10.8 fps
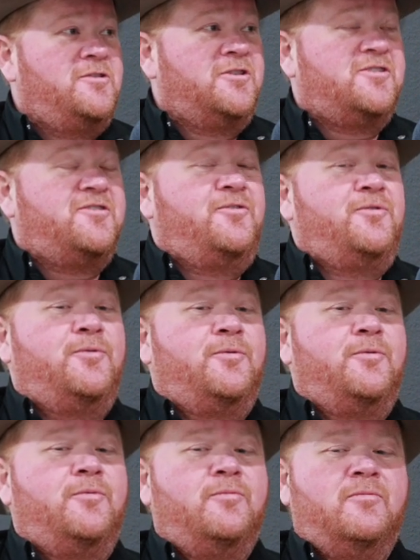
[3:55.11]
Just
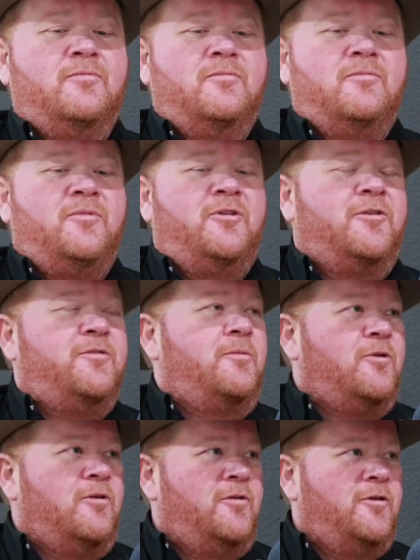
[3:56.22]
to get them
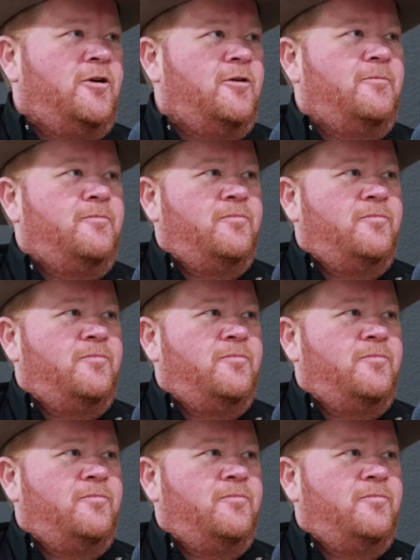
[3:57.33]
grown up,